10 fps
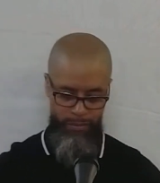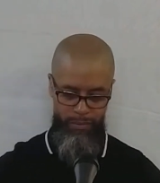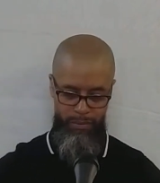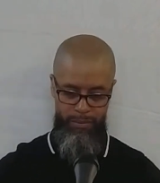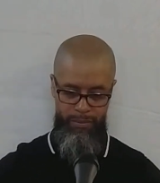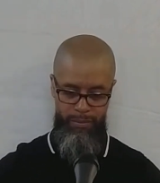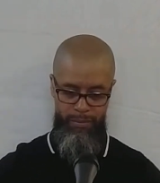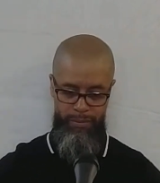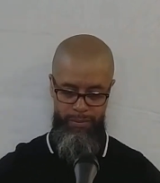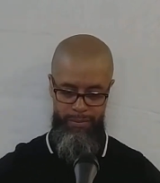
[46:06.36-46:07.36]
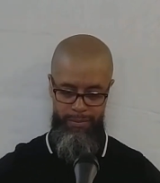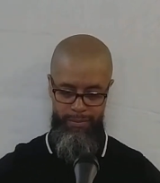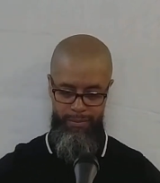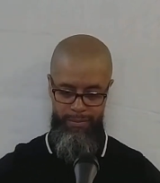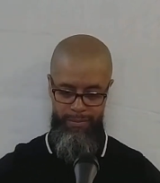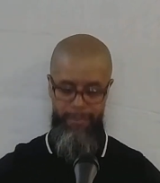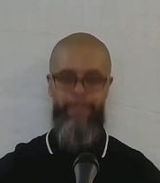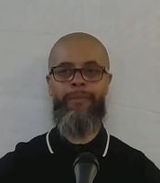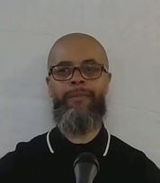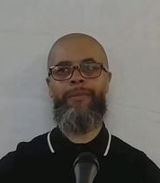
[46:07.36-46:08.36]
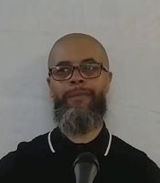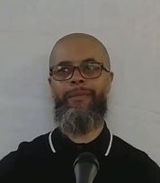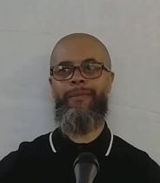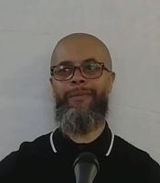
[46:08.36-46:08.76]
Nobody speaks.